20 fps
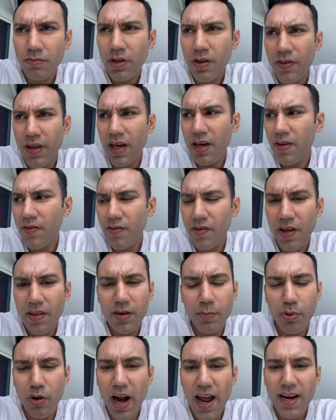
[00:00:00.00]
They're, they're
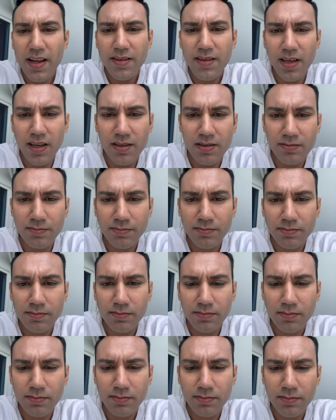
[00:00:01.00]
the predator.
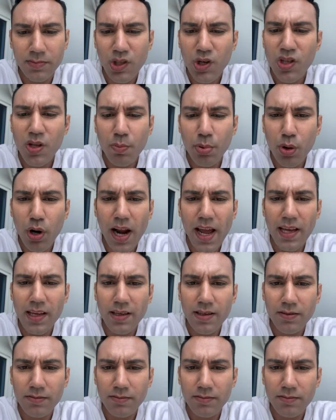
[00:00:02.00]
You're the prey.